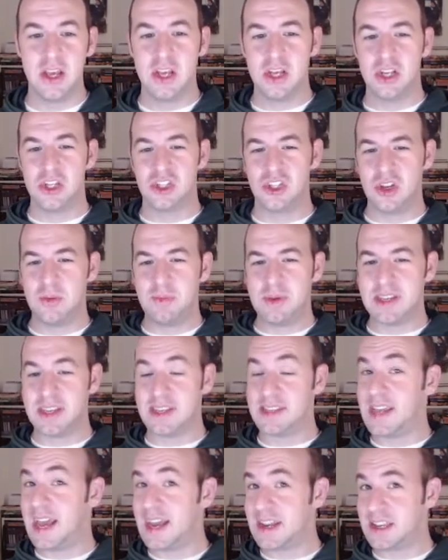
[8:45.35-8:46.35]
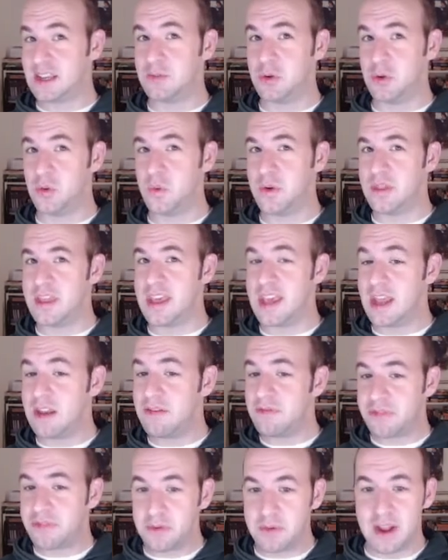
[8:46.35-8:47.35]
should be detectable with
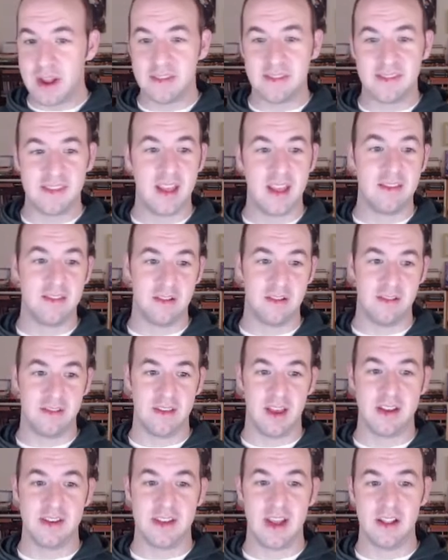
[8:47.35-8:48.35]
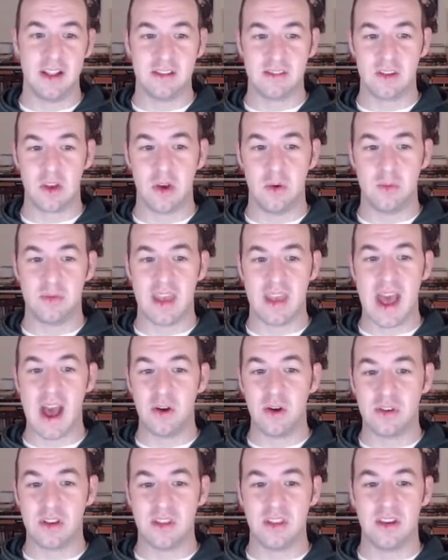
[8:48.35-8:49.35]
infrared sensors on telescopes out
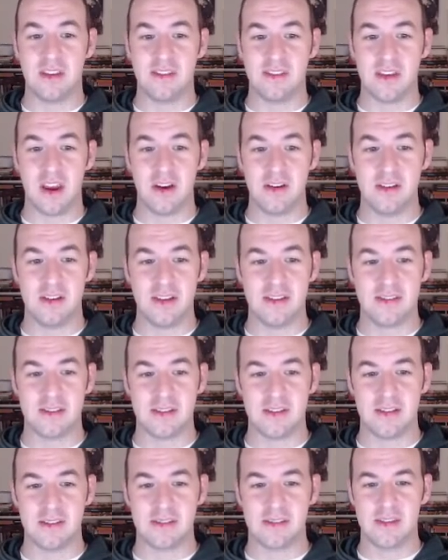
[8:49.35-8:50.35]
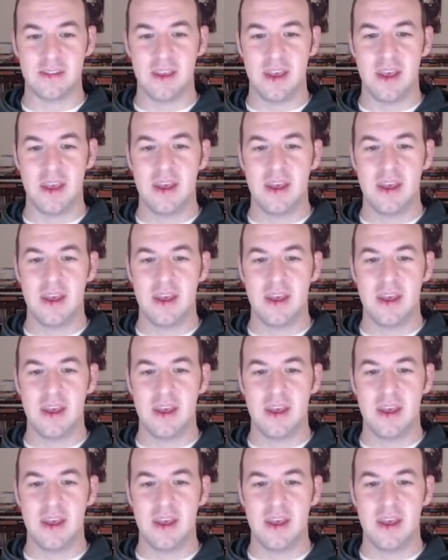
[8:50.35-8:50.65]
to the desired distance.